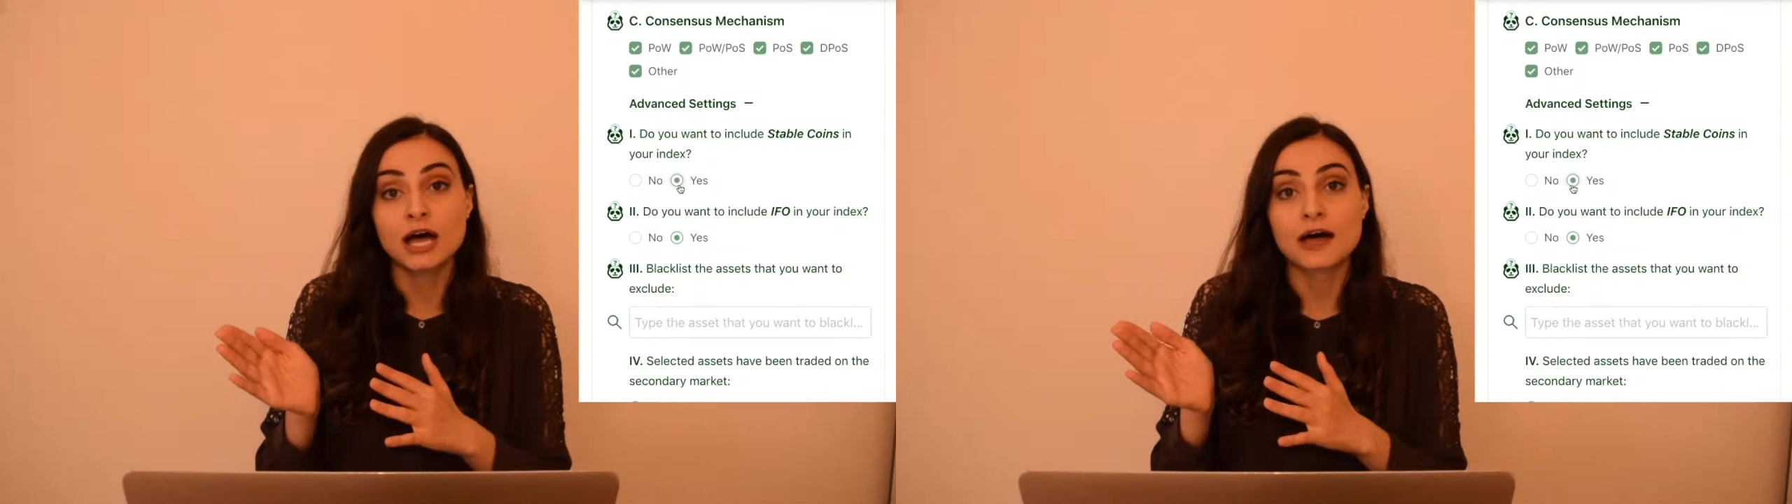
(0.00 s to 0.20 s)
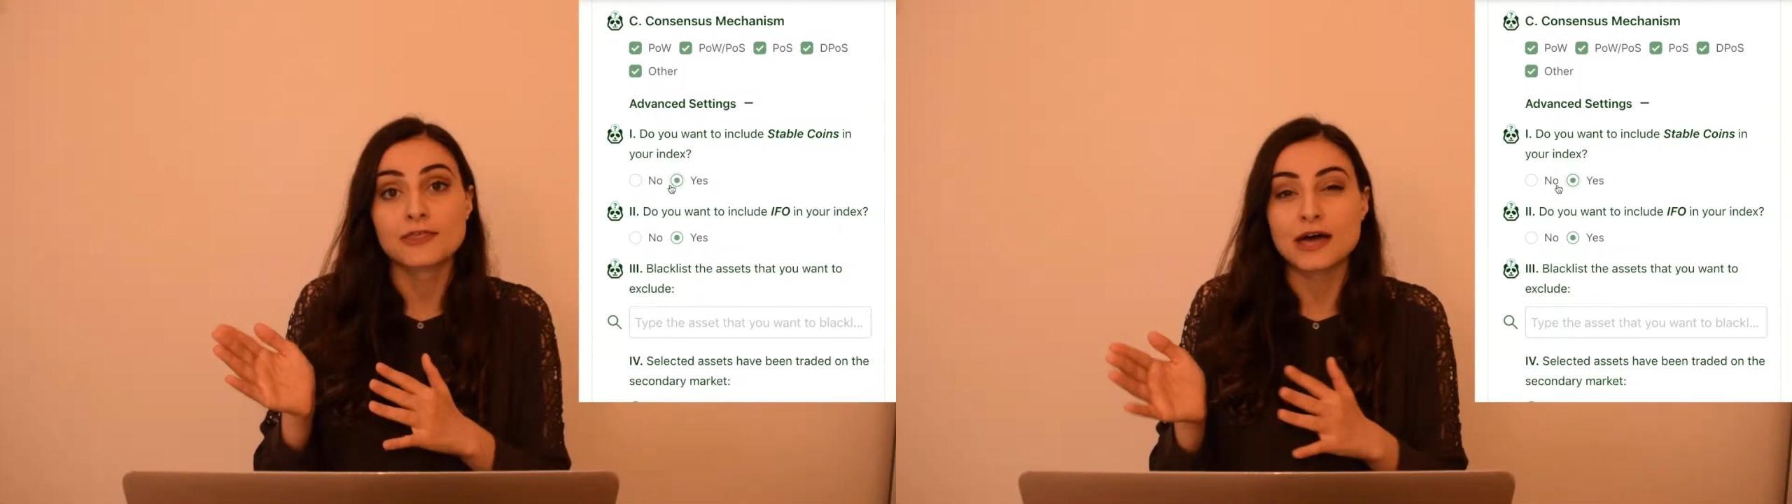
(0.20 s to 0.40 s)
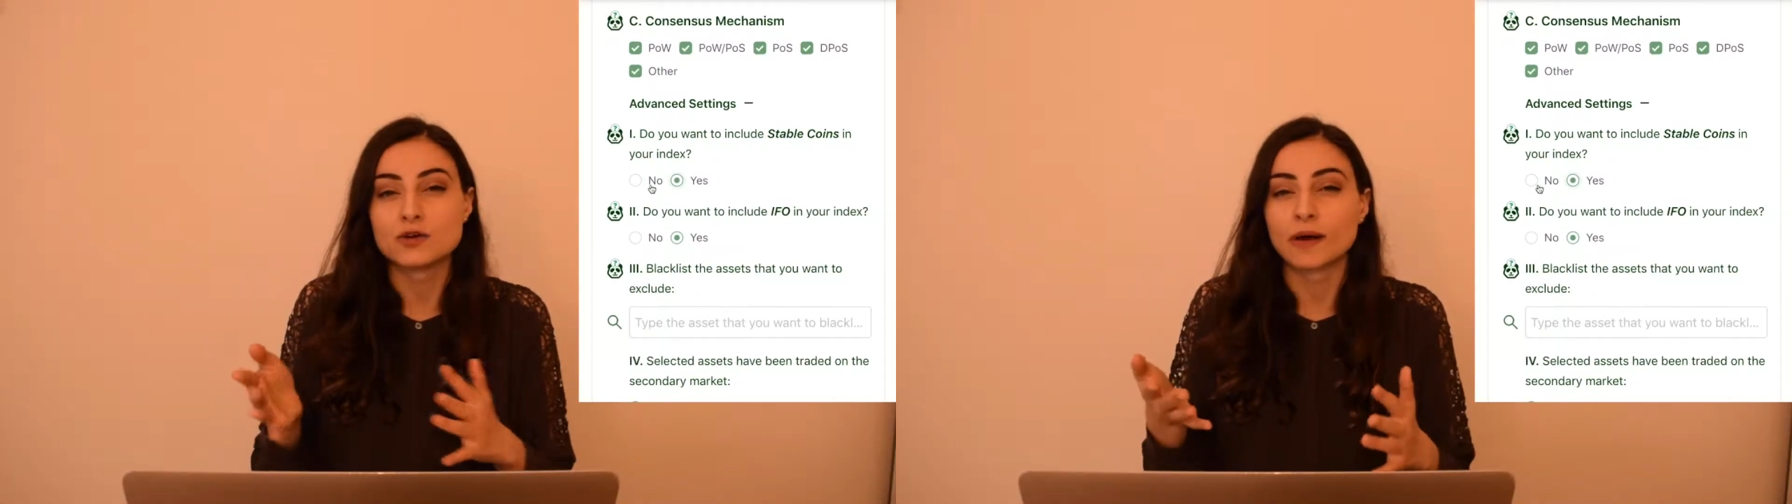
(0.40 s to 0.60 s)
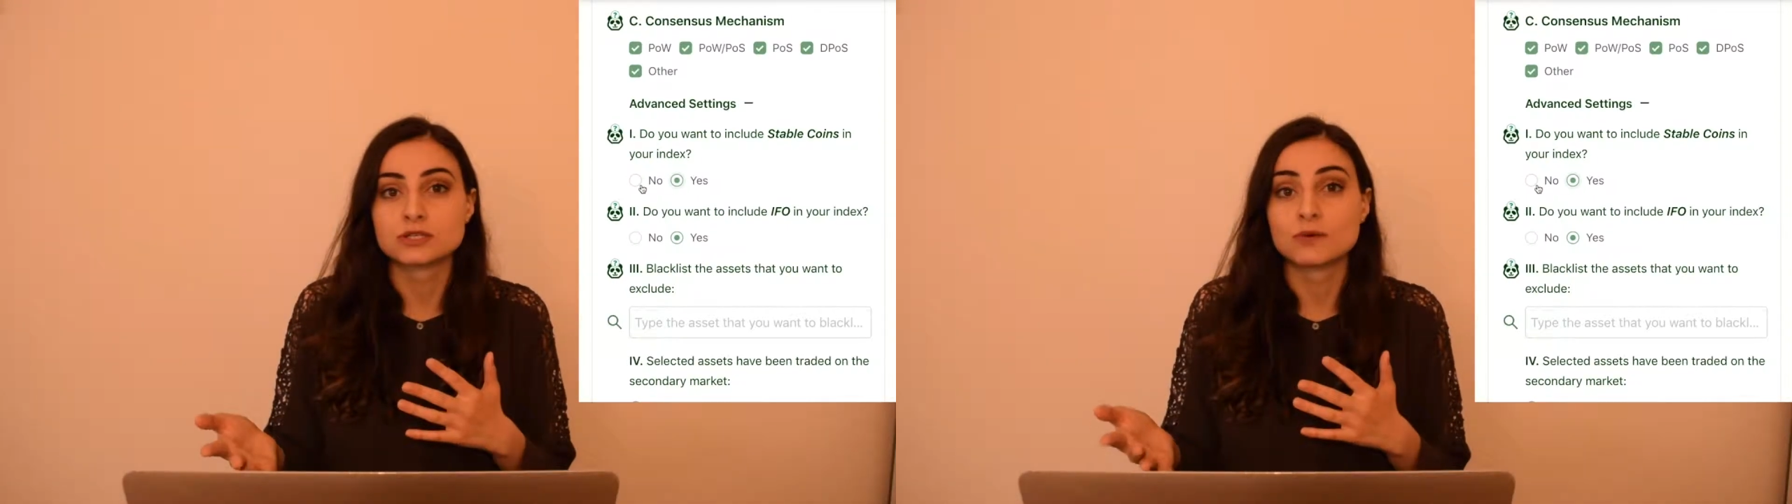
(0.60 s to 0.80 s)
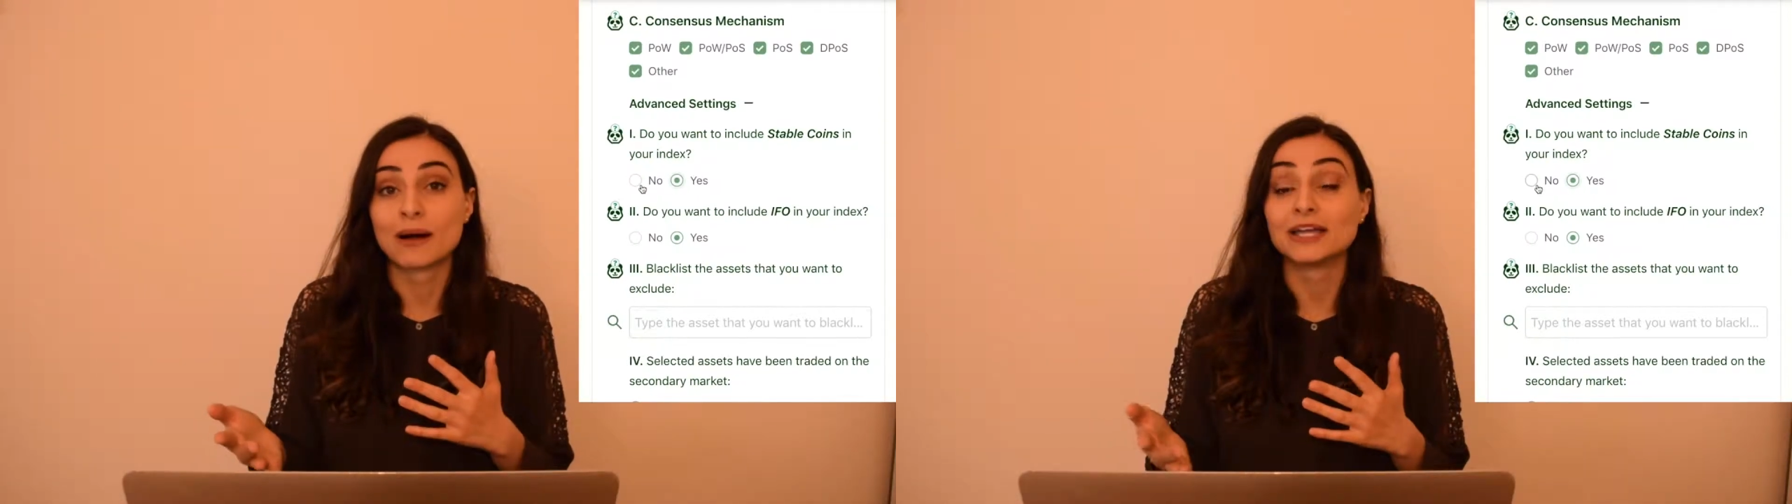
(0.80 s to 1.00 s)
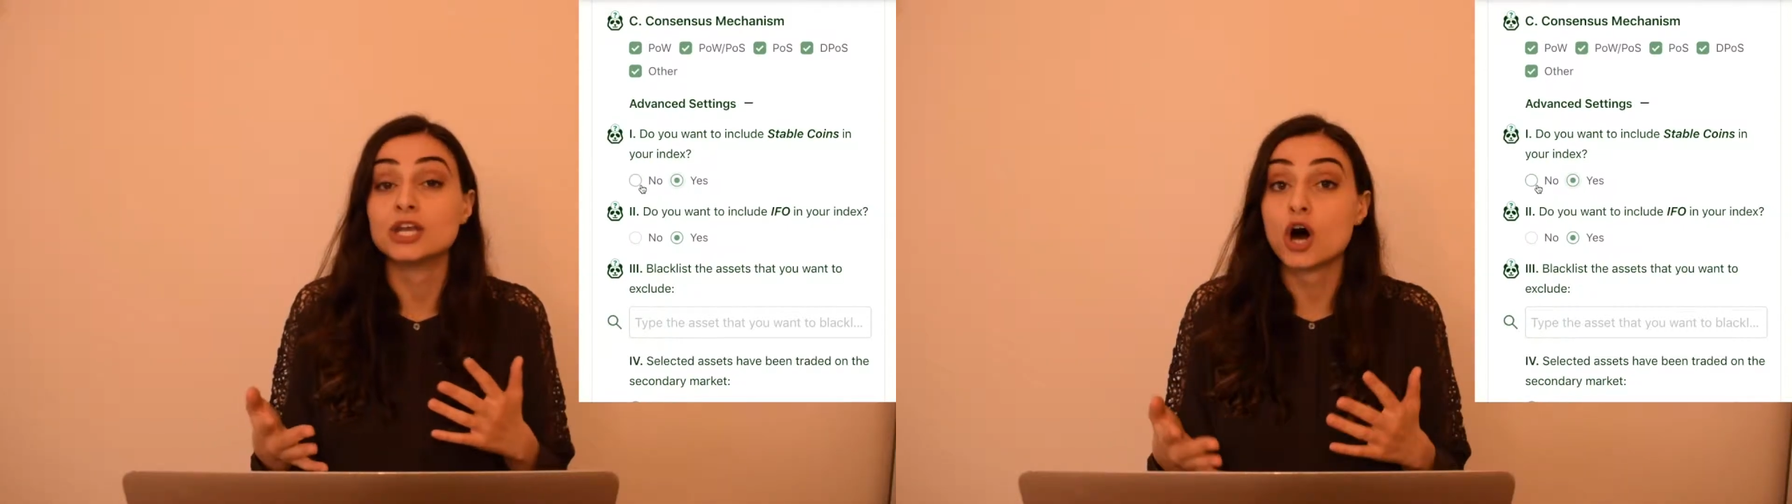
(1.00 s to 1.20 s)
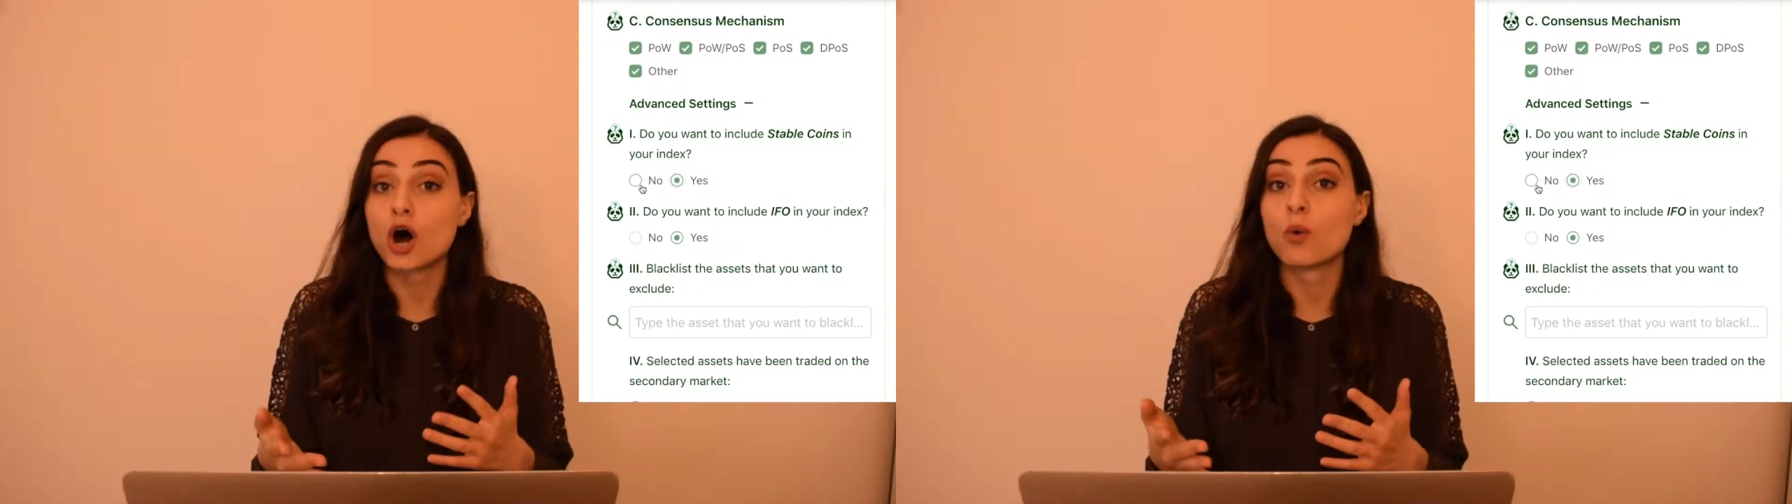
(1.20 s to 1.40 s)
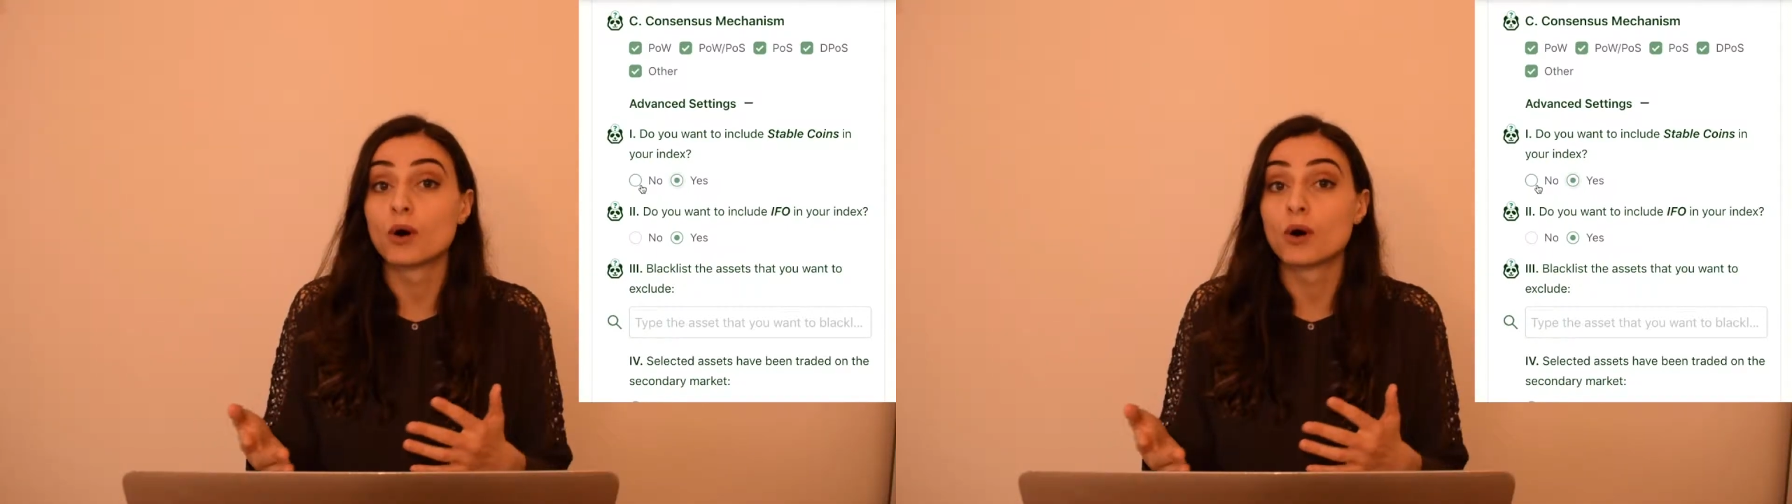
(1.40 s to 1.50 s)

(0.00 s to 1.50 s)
then you might not